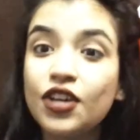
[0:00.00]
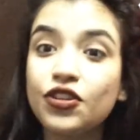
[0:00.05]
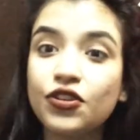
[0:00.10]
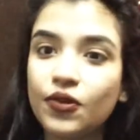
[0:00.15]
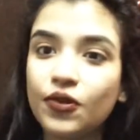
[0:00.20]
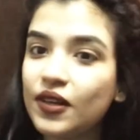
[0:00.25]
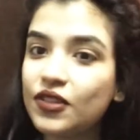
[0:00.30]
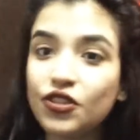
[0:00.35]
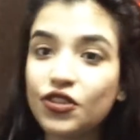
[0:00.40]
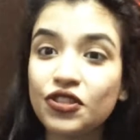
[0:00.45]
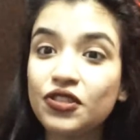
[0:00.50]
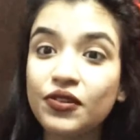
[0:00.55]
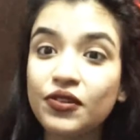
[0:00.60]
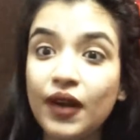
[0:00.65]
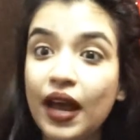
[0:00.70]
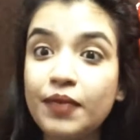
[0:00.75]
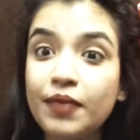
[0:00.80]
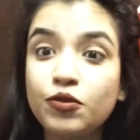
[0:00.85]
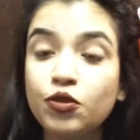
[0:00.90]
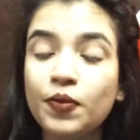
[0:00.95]
You can
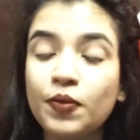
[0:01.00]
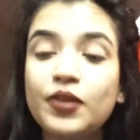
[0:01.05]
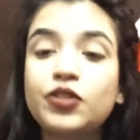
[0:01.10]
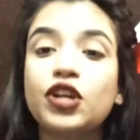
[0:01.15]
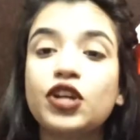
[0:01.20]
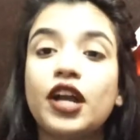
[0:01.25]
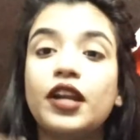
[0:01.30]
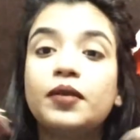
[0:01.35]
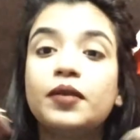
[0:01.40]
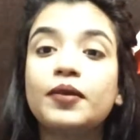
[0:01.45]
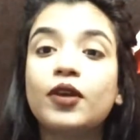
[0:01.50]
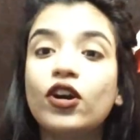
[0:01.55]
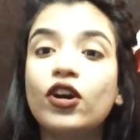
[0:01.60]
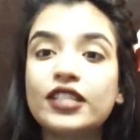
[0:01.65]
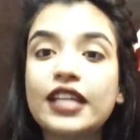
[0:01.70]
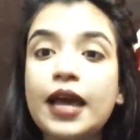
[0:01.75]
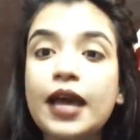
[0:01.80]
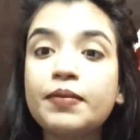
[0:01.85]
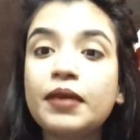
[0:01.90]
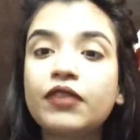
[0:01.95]
subscribe to my channel
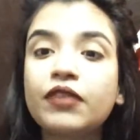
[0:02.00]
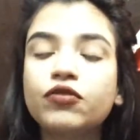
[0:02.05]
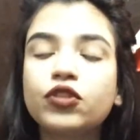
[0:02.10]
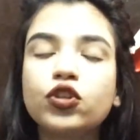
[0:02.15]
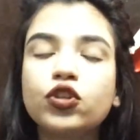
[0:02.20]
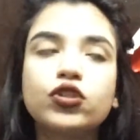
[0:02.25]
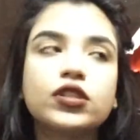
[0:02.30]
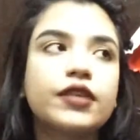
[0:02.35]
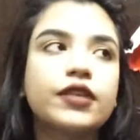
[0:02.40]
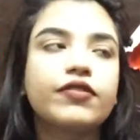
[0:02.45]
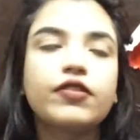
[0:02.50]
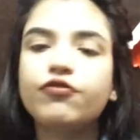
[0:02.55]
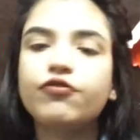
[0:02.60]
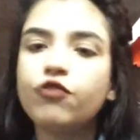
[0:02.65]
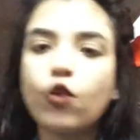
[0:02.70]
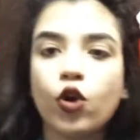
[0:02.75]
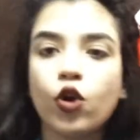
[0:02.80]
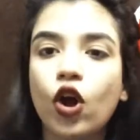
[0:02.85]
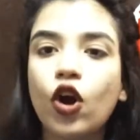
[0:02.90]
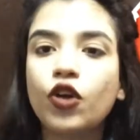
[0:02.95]
because I make videos every
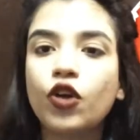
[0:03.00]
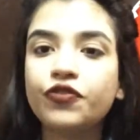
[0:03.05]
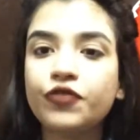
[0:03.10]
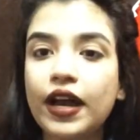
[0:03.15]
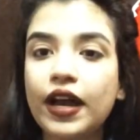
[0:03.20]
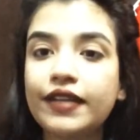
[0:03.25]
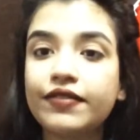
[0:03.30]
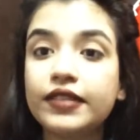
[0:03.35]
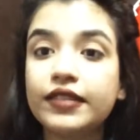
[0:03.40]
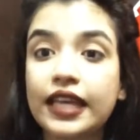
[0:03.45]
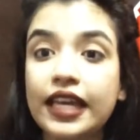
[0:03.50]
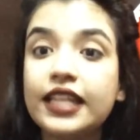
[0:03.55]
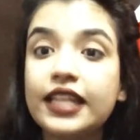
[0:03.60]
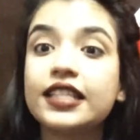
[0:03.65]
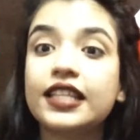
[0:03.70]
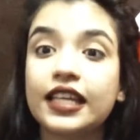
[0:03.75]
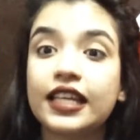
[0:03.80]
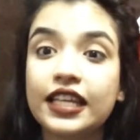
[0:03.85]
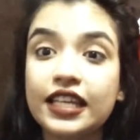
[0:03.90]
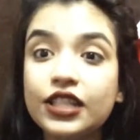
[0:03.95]
4 or 5
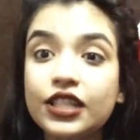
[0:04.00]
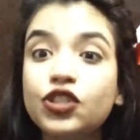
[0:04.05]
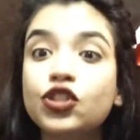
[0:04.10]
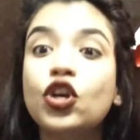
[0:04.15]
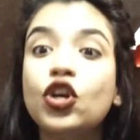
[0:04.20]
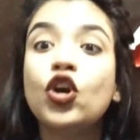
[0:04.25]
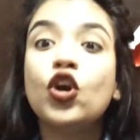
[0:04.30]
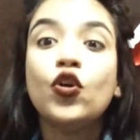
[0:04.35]
days each